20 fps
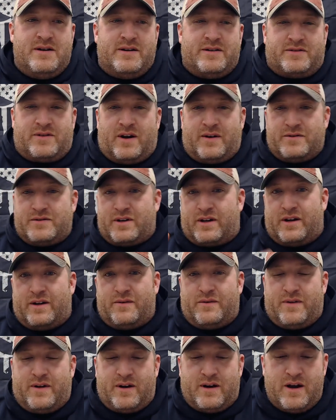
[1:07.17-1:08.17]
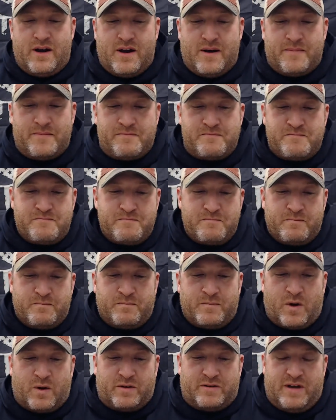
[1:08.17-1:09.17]
Sorry, I was checking out over there.
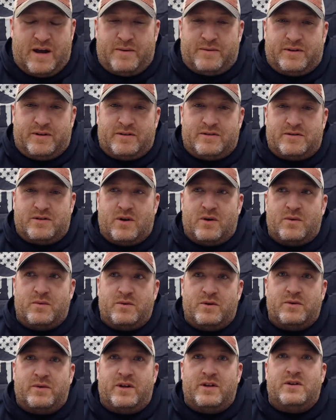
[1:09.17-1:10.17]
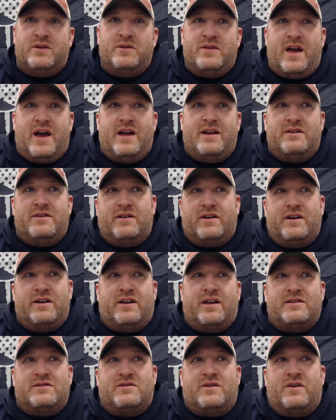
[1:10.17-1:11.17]
Go to town with it. So you can do that. You're going to
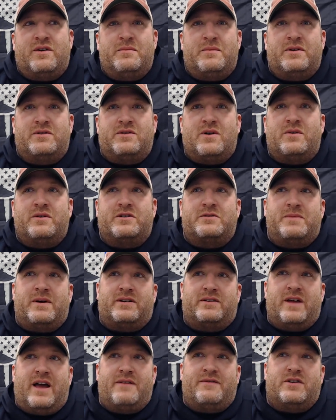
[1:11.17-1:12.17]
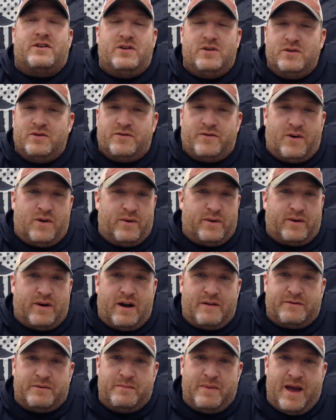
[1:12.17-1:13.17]
get started, but don't expect to have a huge following right
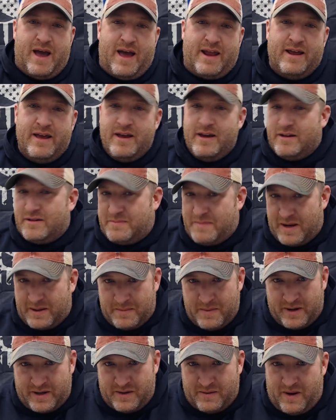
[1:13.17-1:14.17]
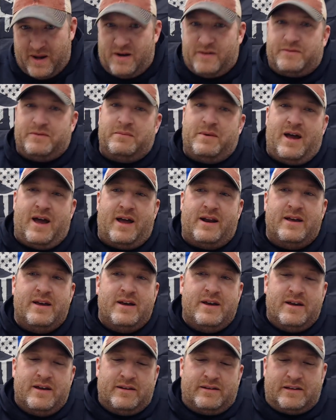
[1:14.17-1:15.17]
off the bat, to make money right off the bat.
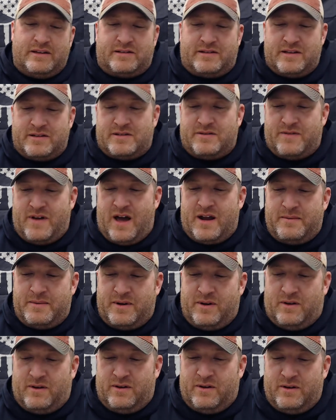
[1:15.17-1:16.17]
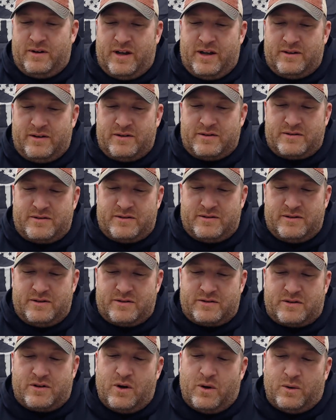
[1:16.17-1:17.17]
These things have got to be earned, and
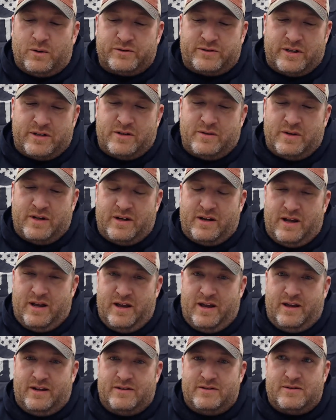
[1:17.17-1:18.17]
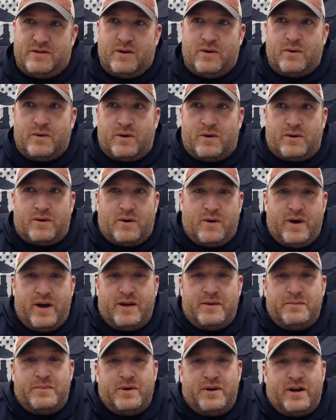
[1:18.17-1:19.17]
there's goals that you need to hit. So go ahead
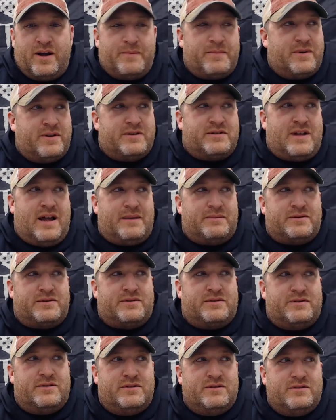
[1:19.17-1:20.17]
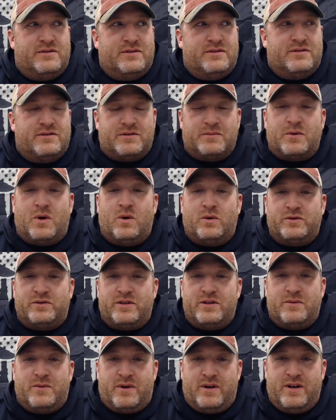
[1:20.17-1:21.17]
and put up and establish some goals that
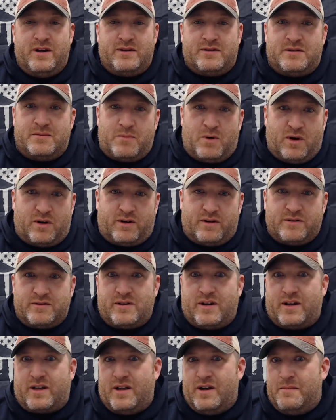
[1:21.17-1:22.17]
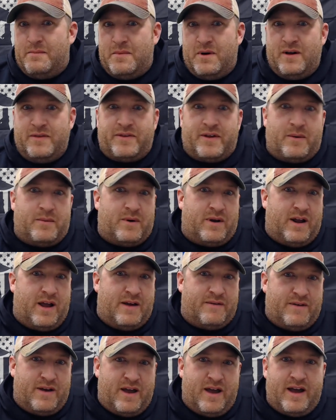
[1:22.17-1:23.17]
you want to hit, some markers, like in a month I want to
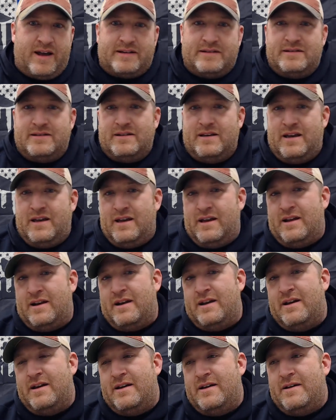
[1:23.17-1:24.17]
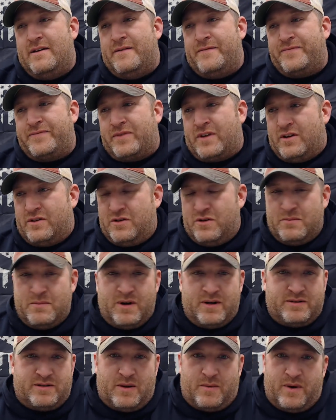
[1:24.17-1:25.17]
have X, in 2
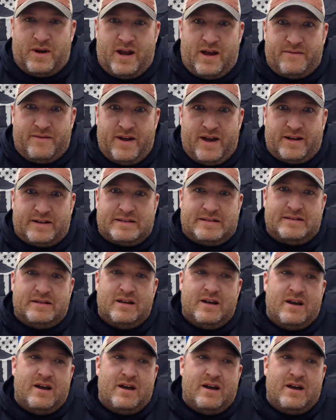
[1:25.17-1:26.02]
months I want to have X.